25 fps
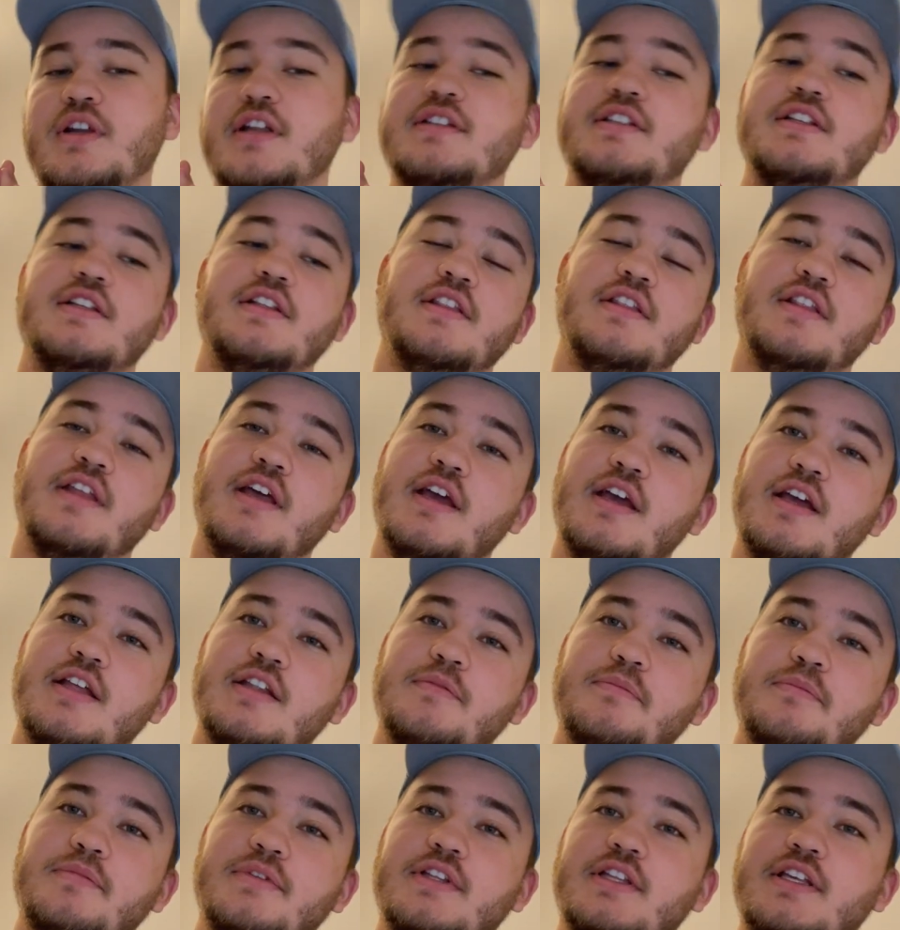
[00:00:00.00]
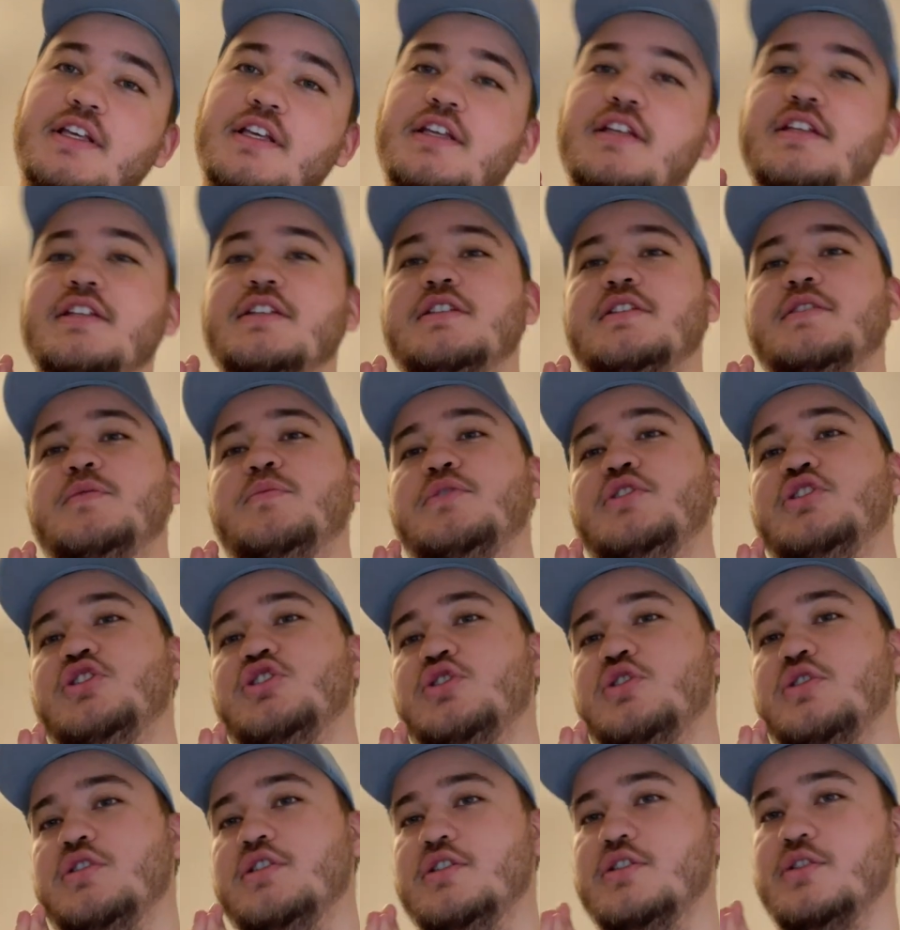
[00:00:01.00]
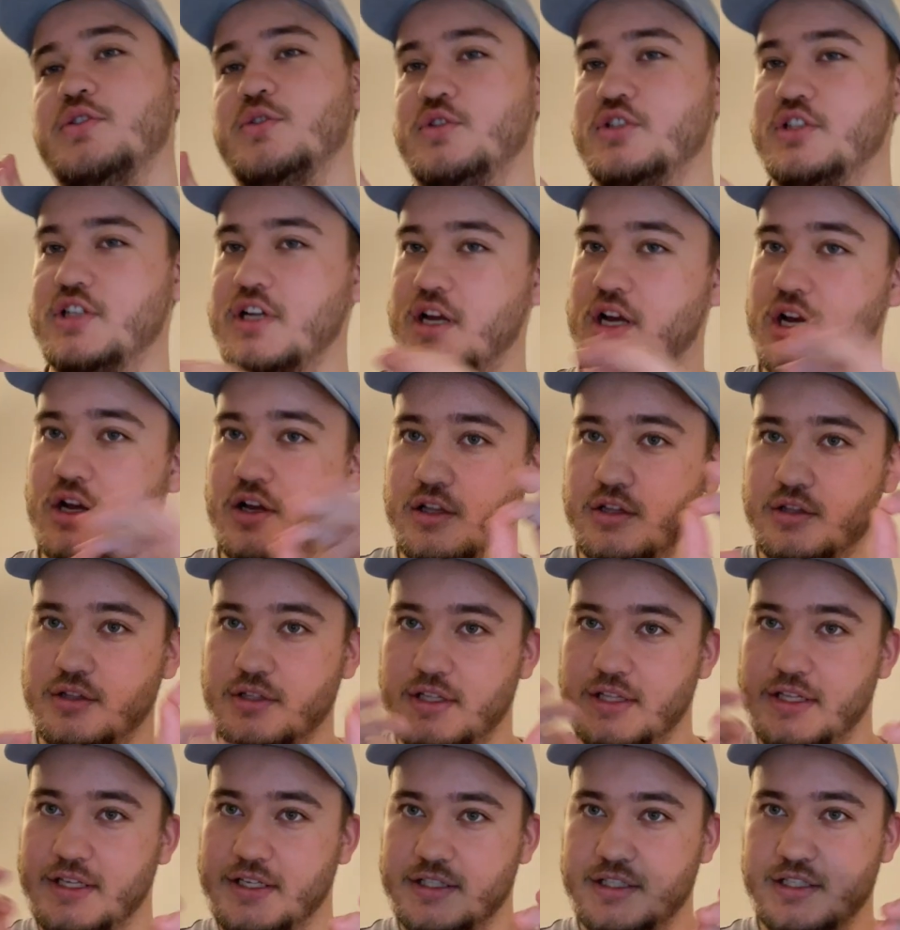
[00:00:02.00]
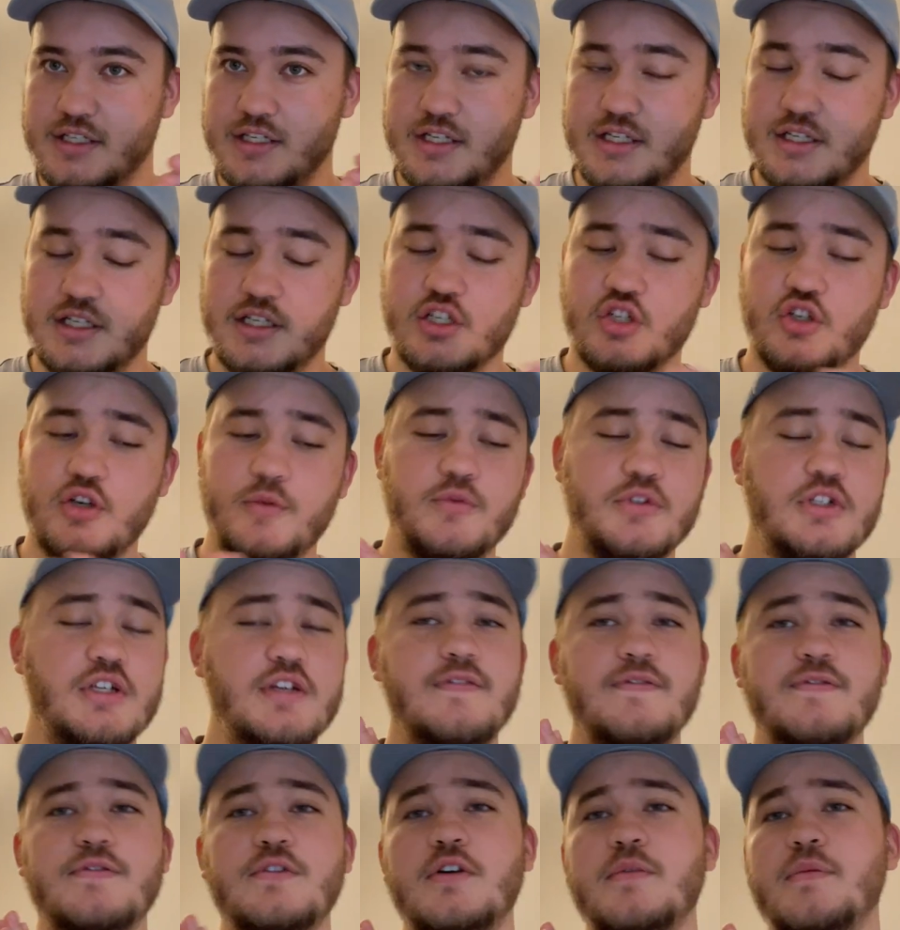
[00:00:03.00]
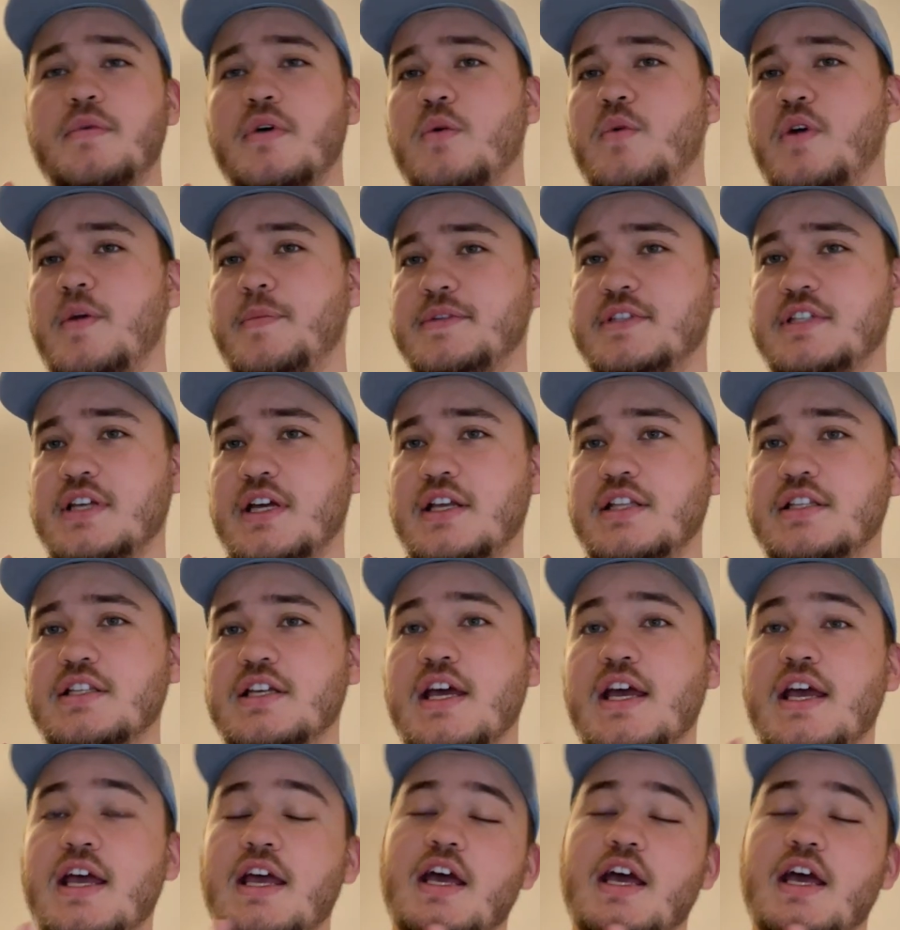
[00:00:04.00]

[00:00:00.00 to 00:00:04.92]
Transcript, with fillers: Until then, please be sure to check out the links in the description for my website.